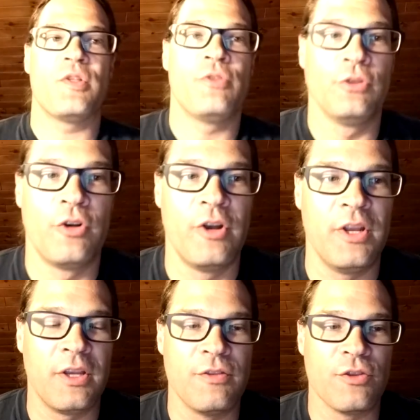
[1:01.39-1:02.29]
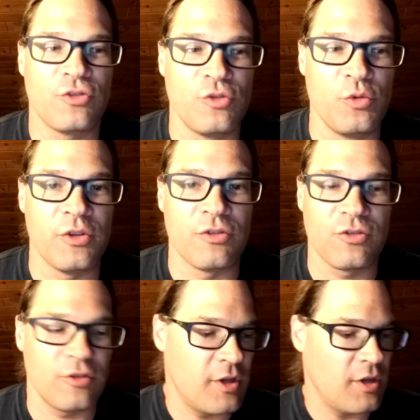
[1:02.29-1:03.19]
learning in the
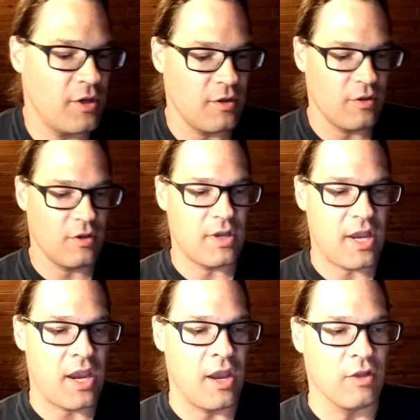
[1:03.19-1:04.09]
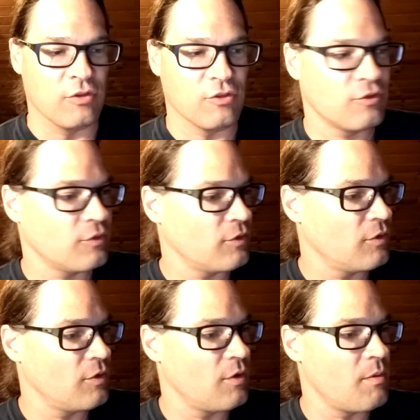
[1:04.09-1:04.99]
student's hands.
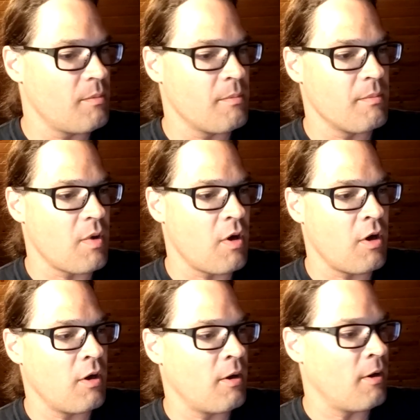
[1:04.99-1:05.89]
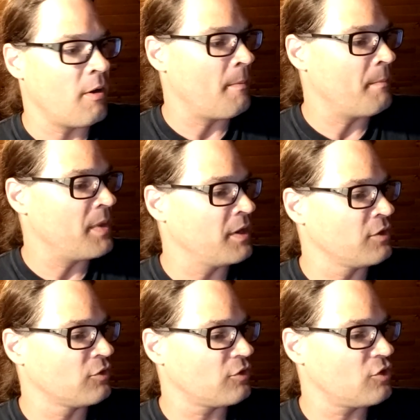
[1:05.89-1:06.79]
It
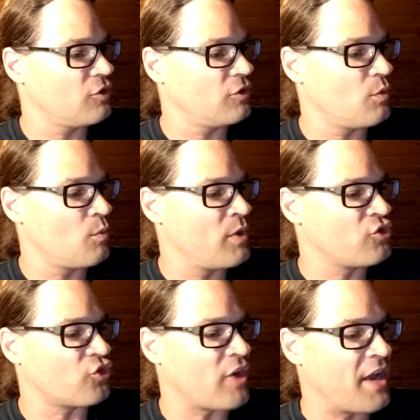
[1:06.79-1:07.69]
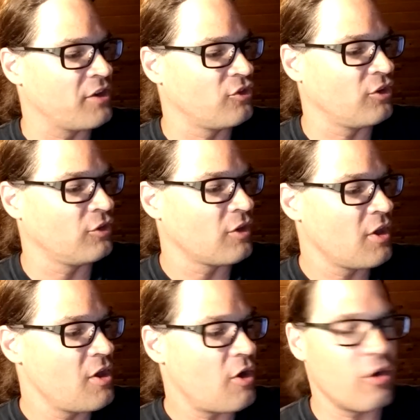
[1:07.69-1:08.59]
is when strategies
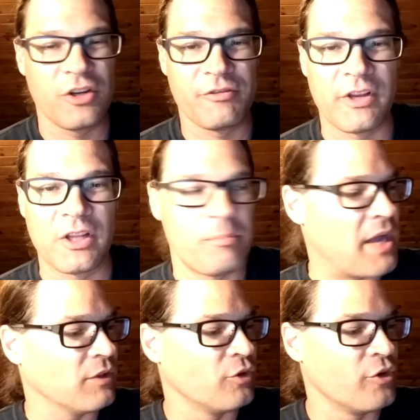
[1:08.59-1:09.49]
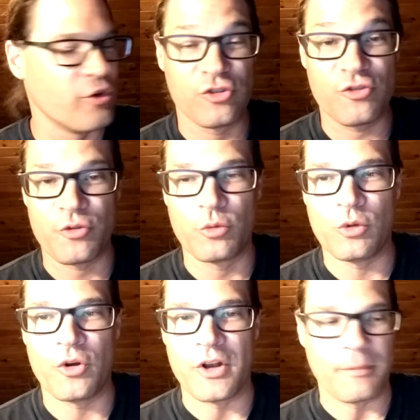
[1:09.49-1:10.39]
are developed by learners through
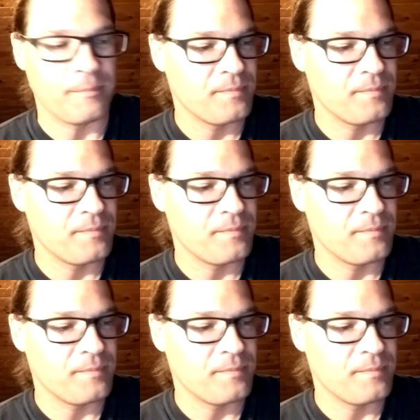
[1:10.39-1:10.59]
learning.